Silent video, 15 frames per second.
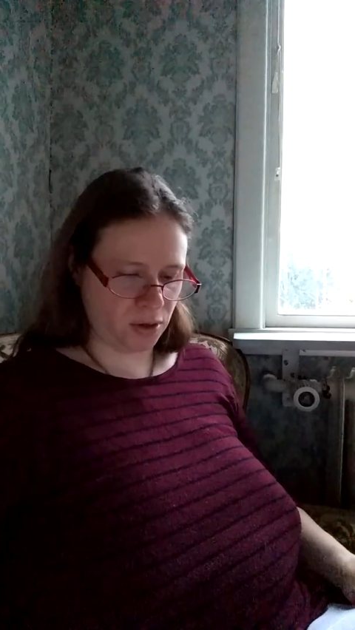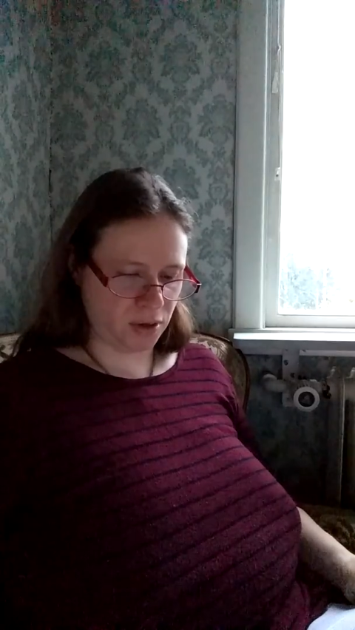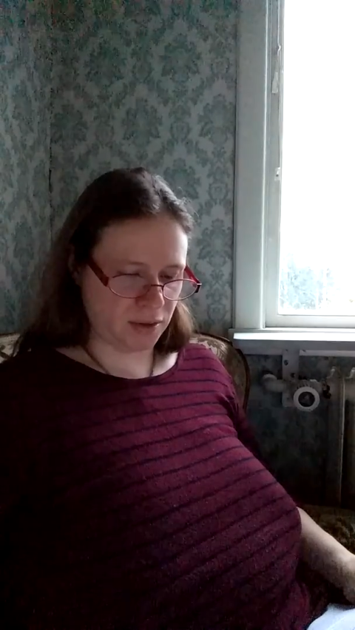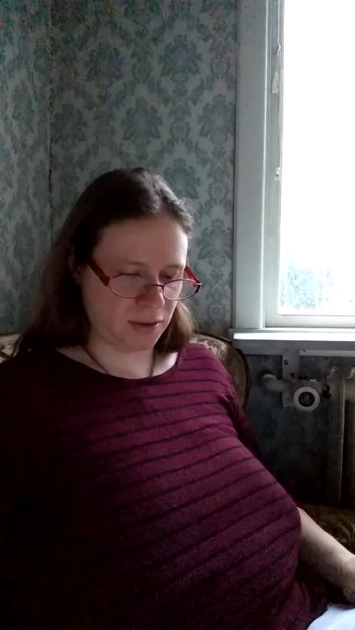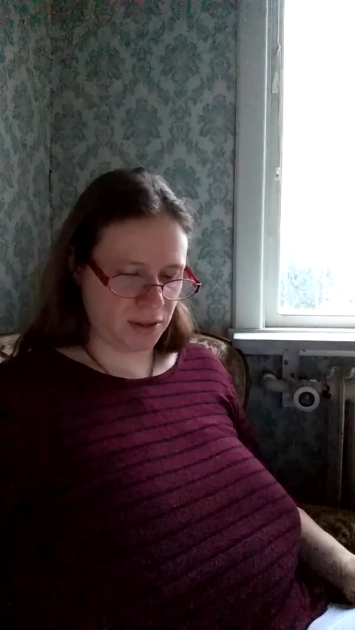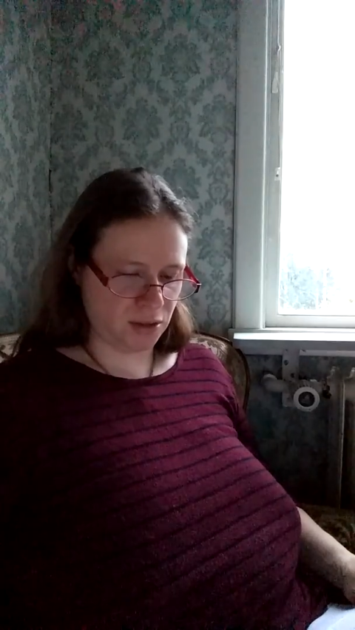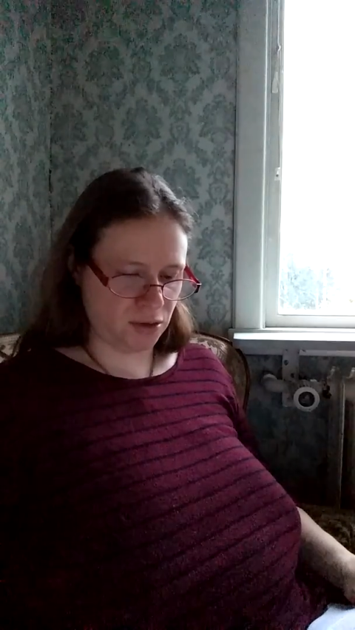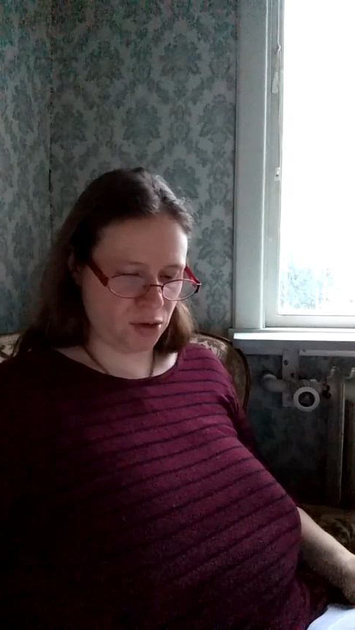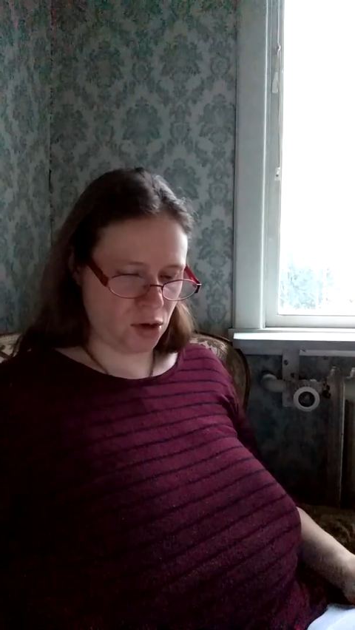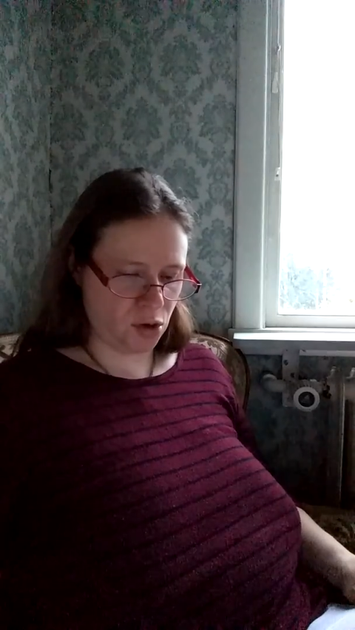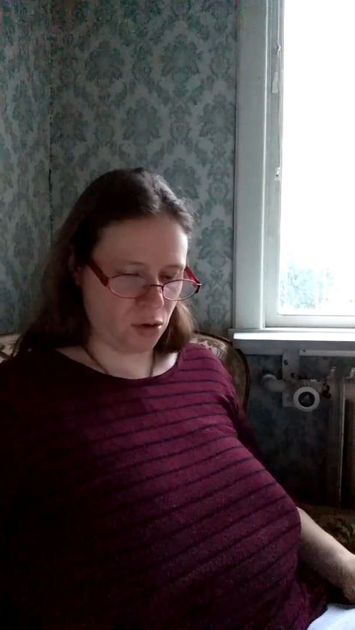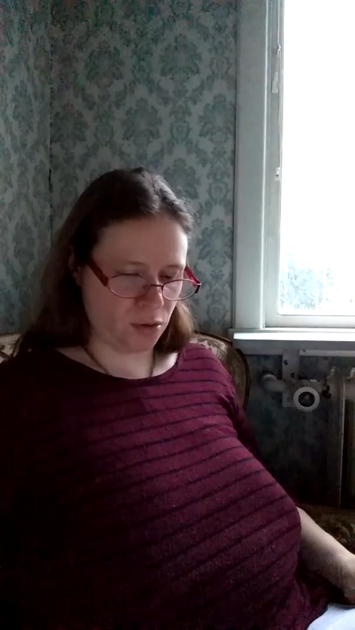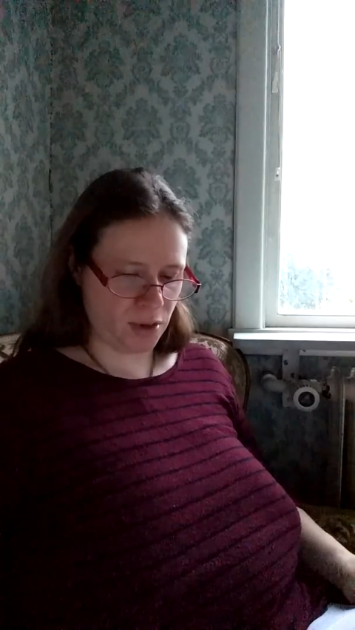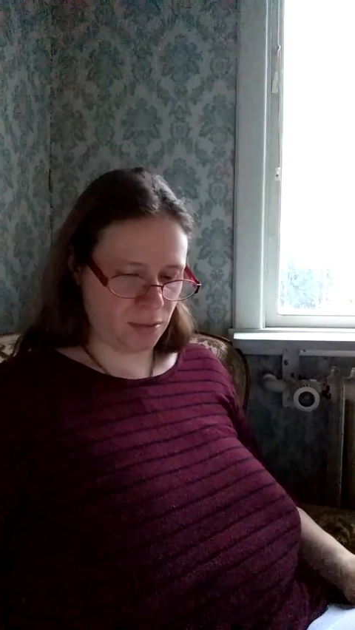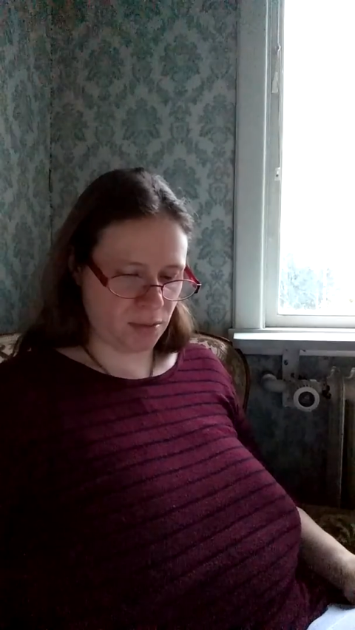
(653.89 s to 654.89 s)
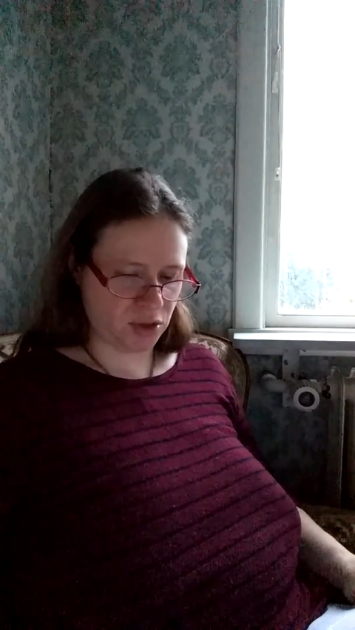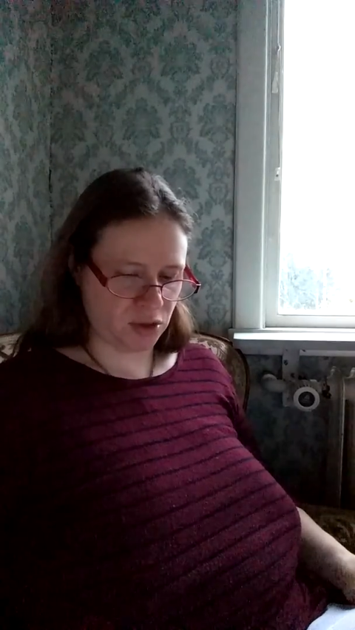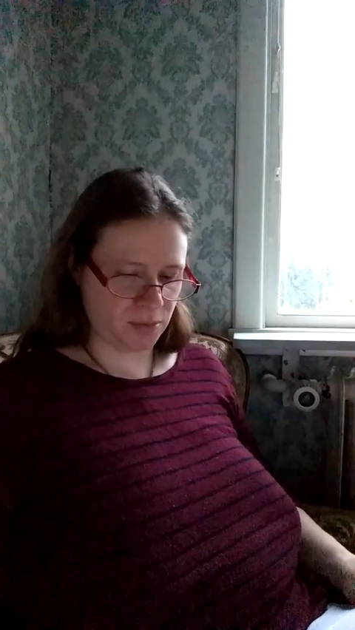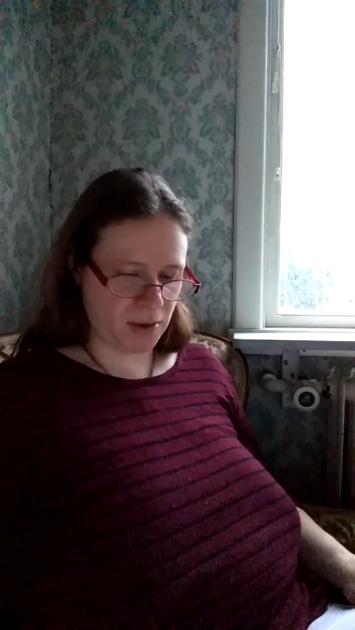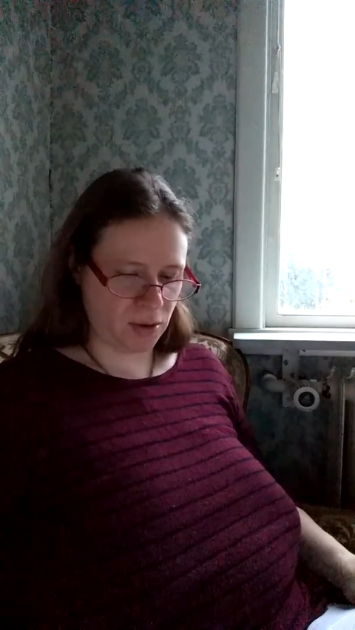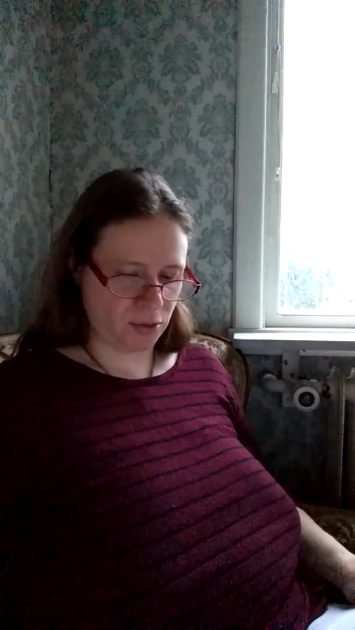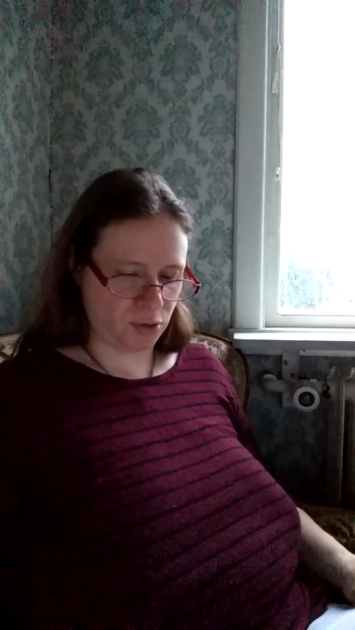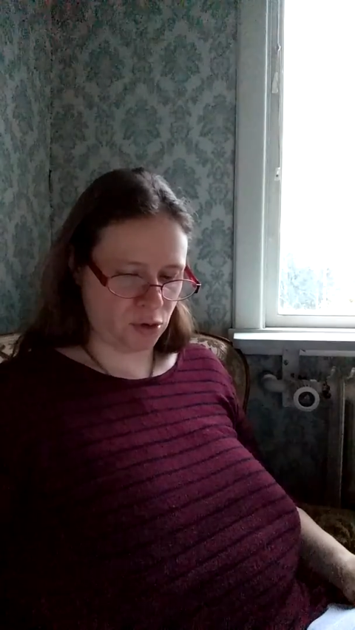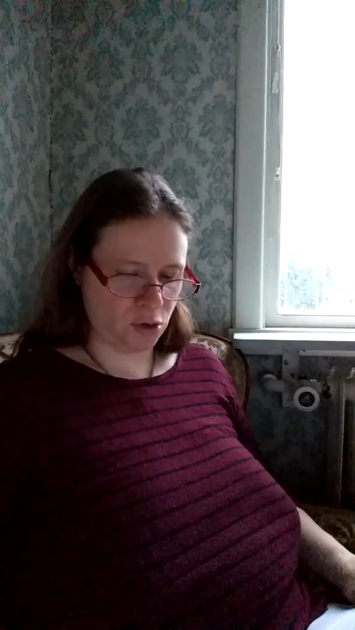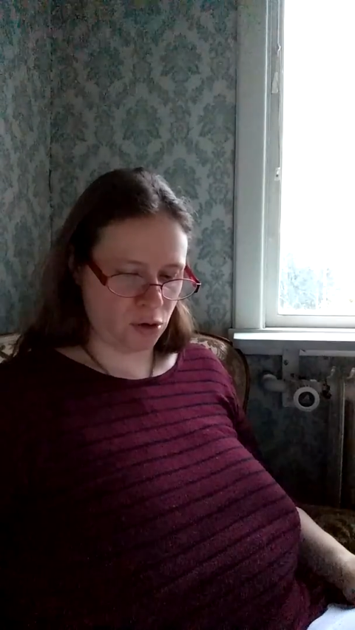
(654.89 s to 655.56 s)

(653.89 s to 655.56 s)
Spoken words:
and didn't know that much about